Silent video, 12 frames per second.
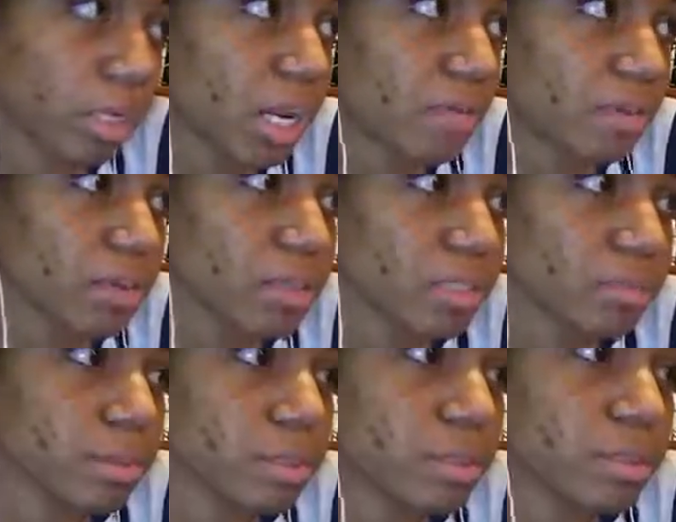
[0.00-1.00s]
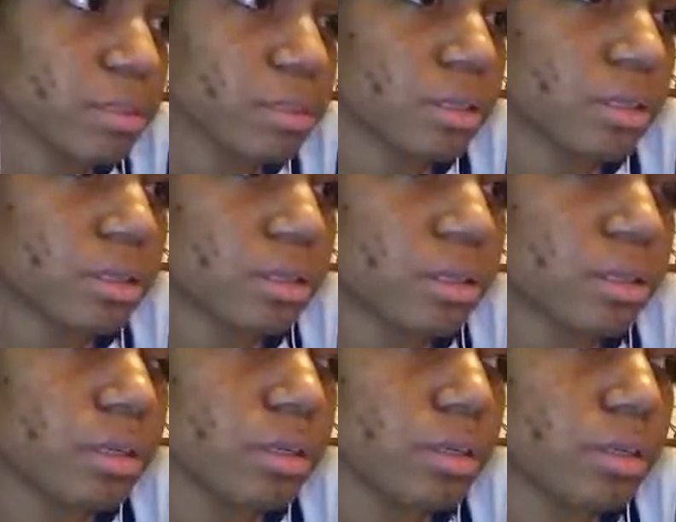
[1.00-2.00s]
and having customers,
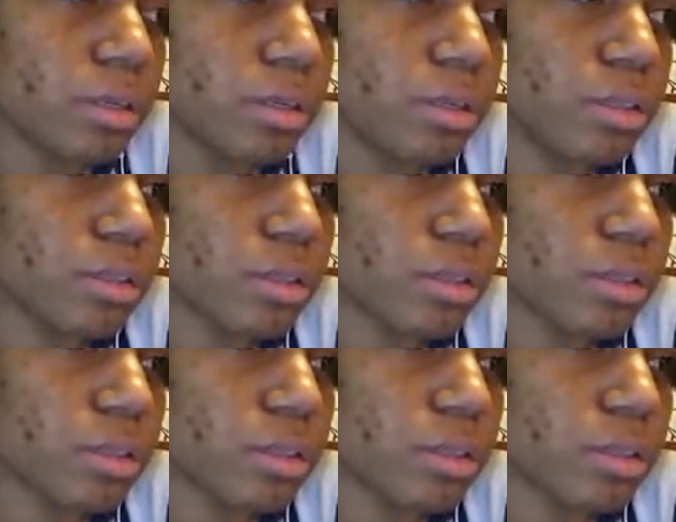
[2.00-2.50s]
there's